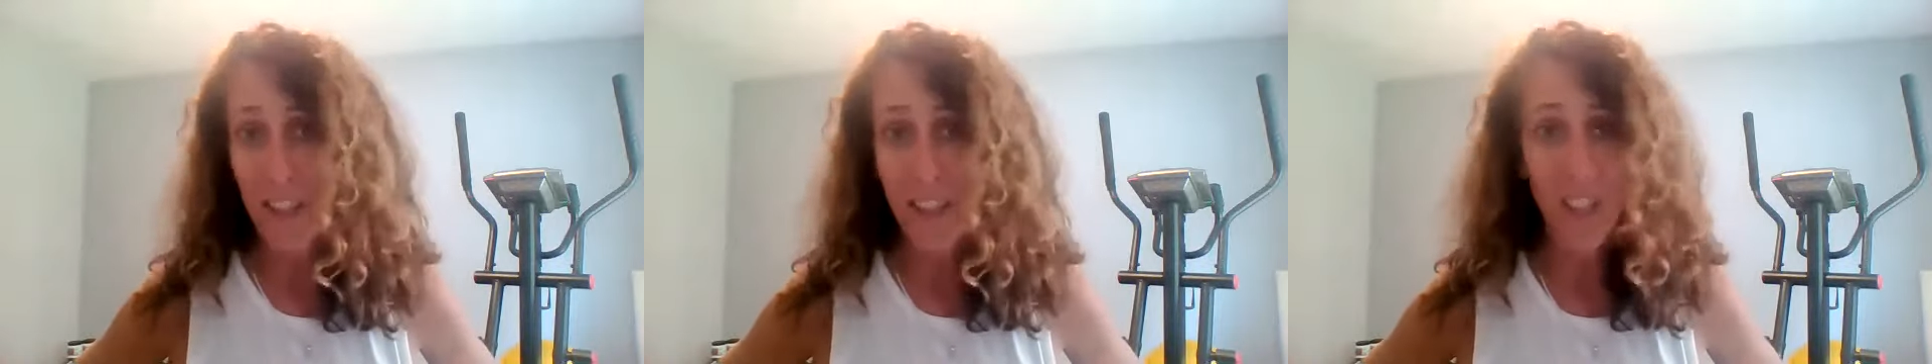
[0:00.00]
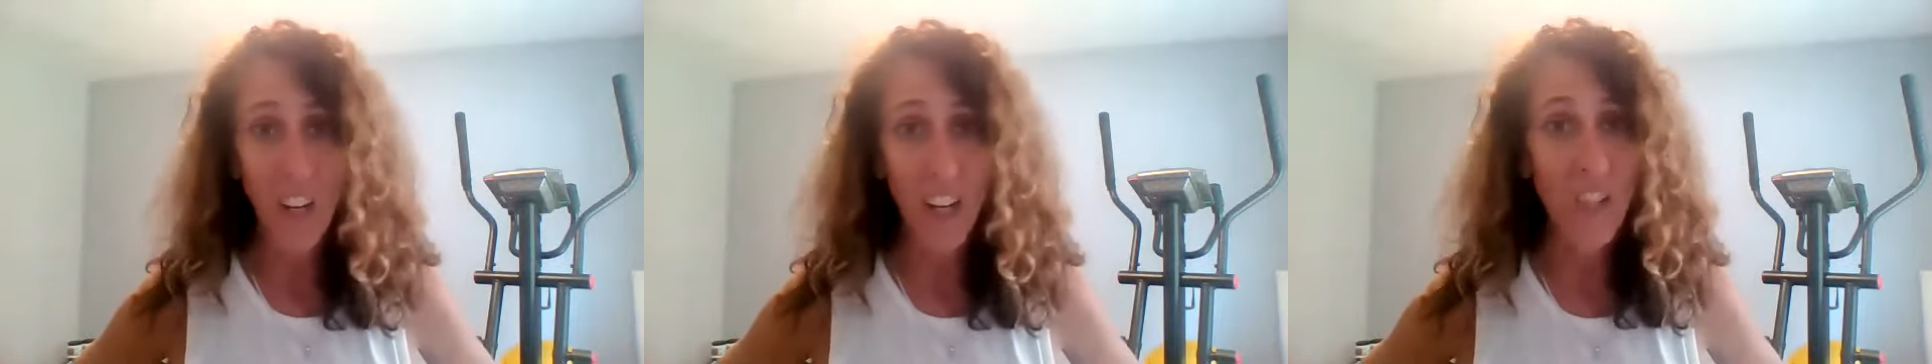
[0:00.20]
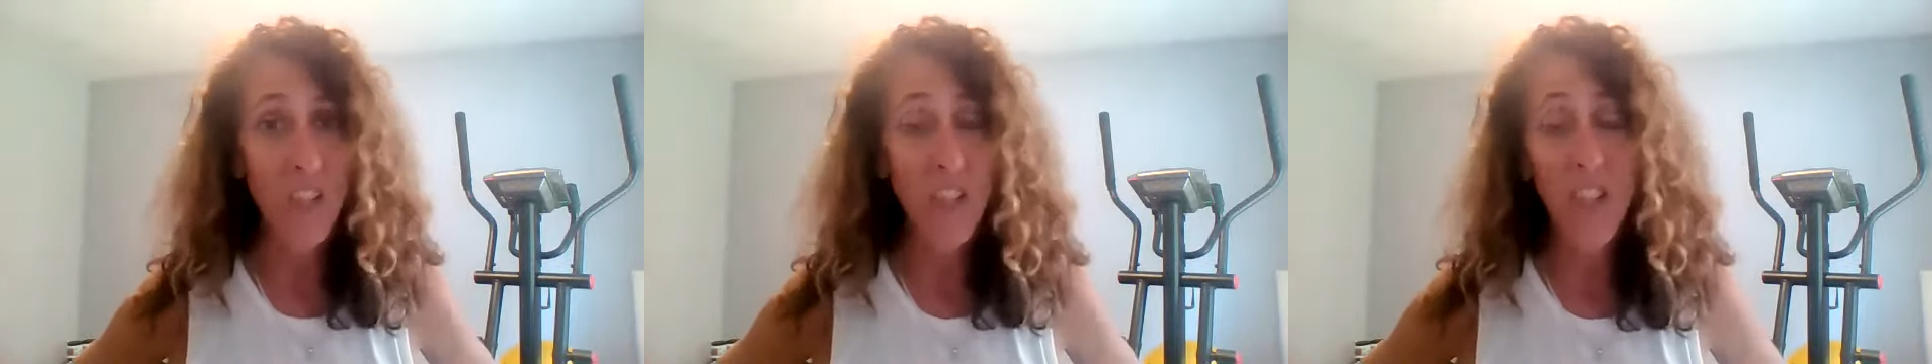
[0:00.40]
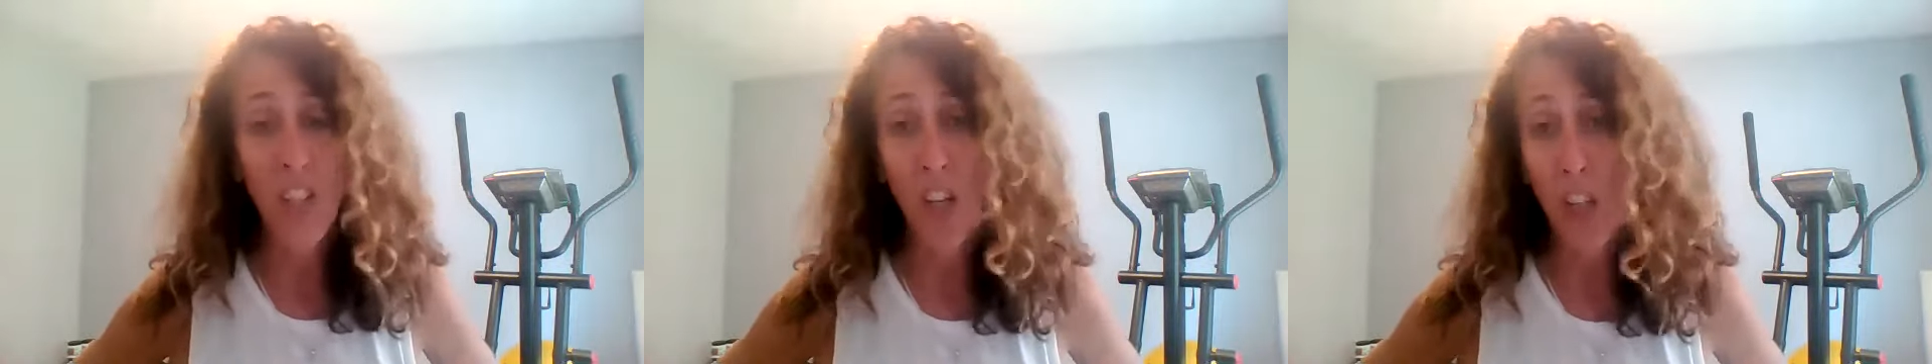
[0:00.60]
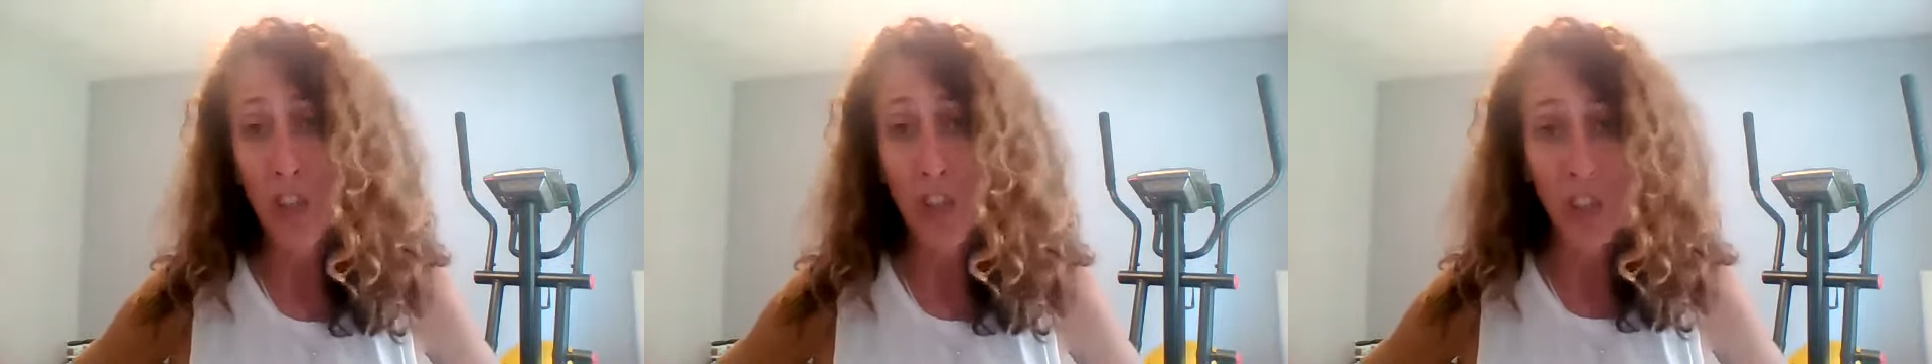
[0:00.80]
has changed. The
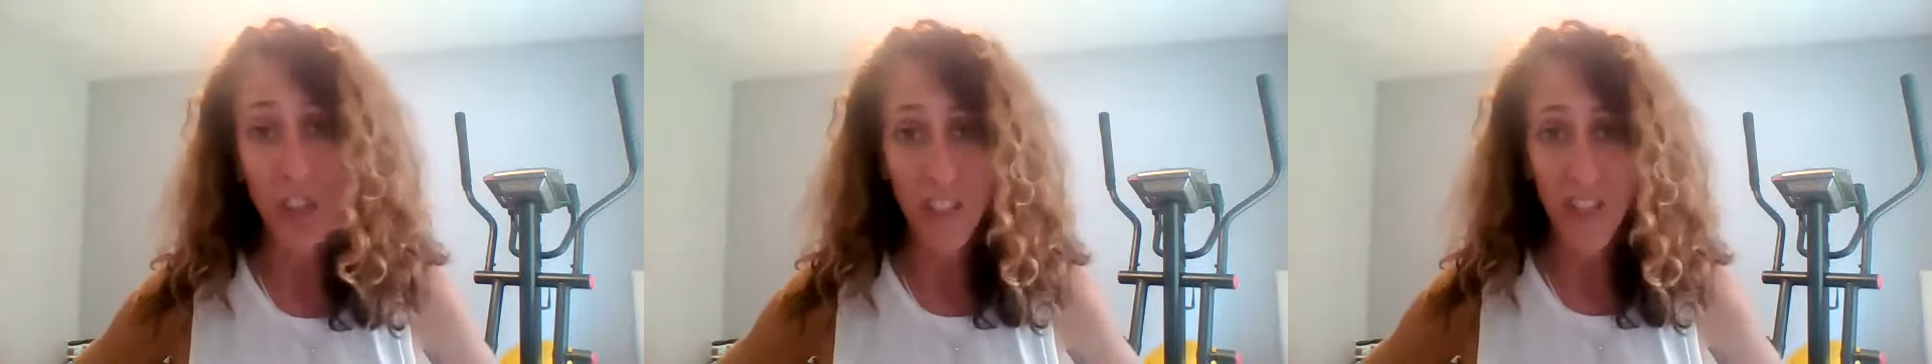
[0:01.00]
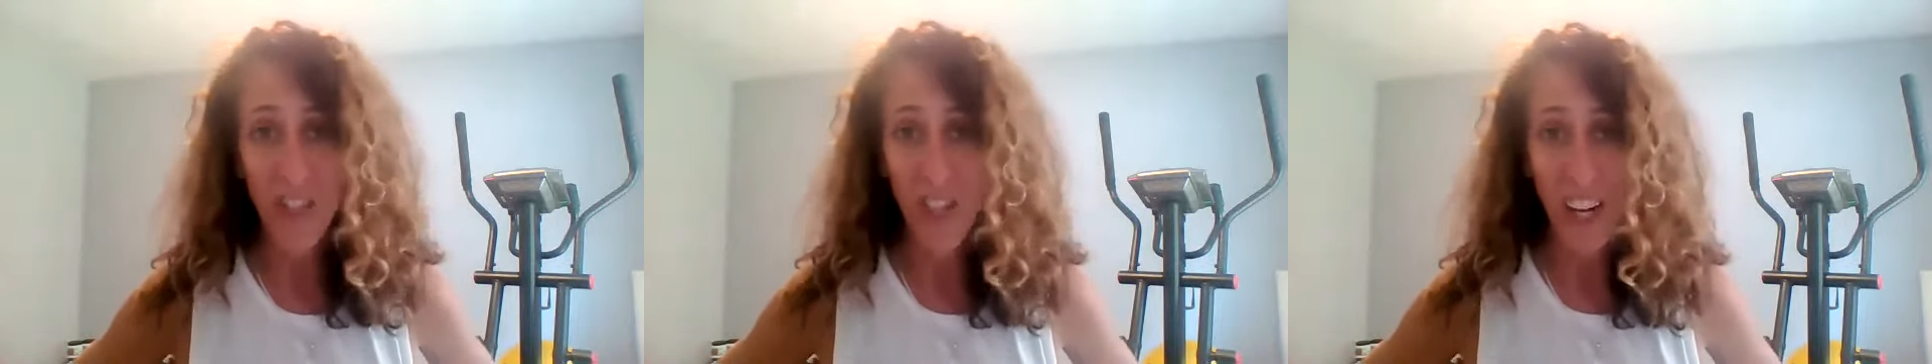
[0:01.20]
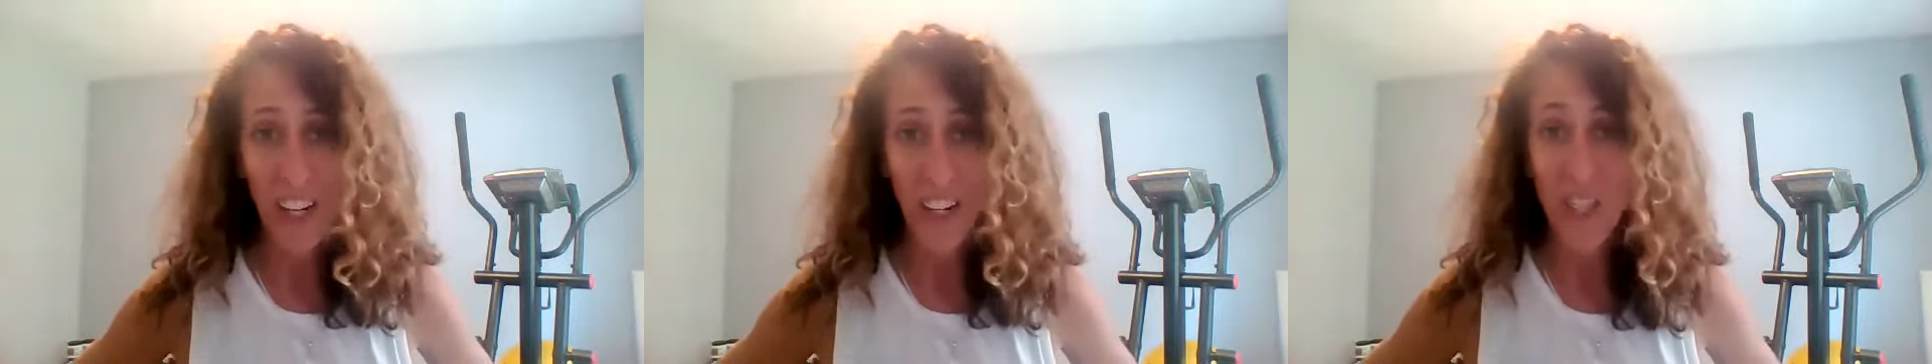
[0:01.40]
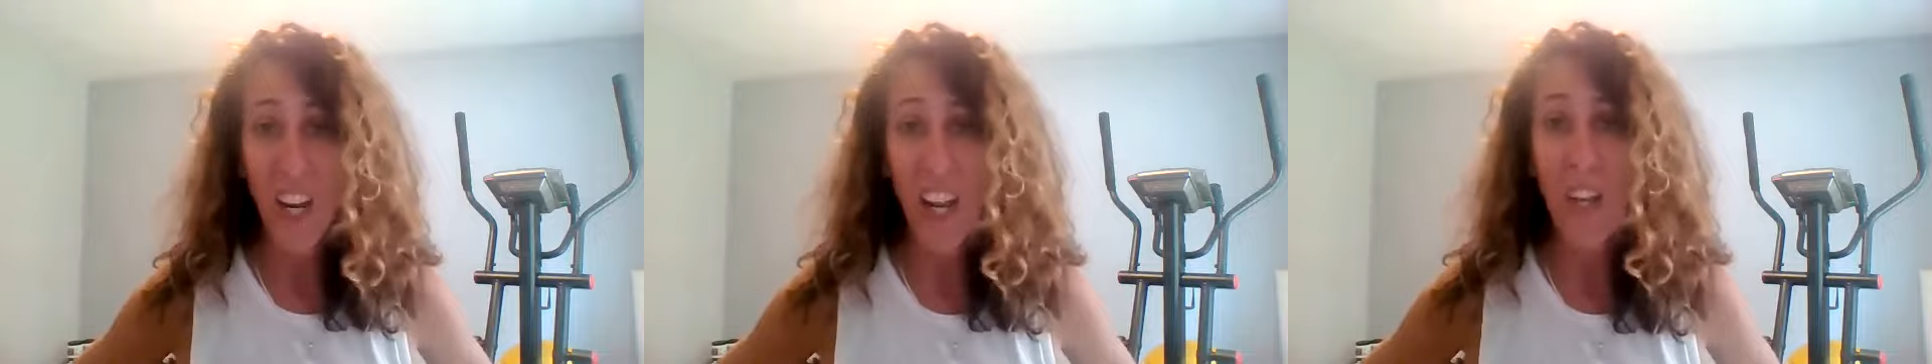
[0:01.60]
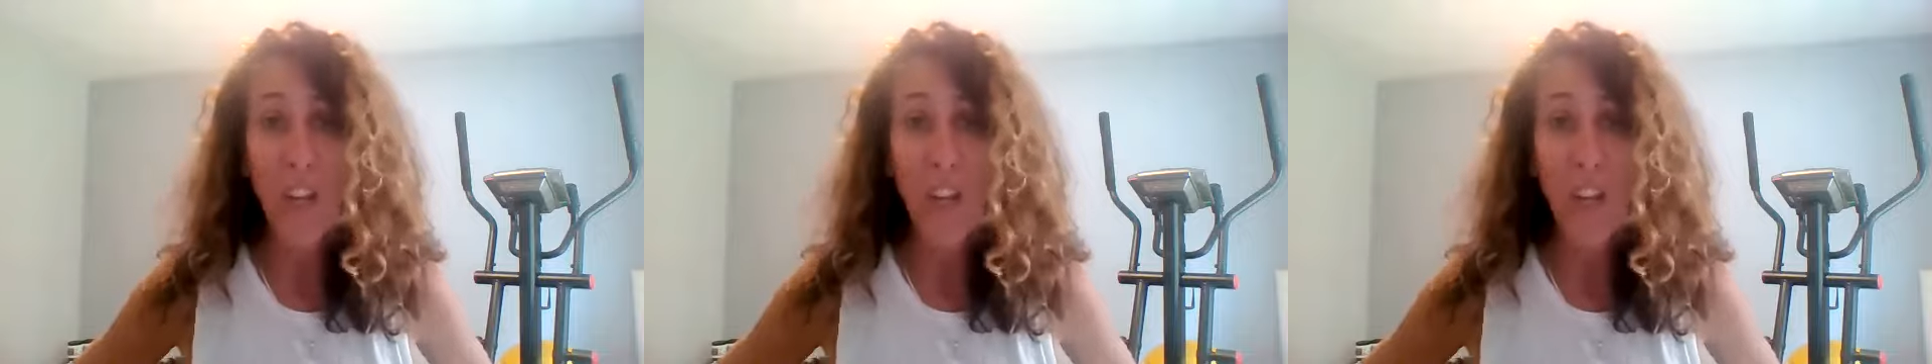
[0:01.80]
culture has changed.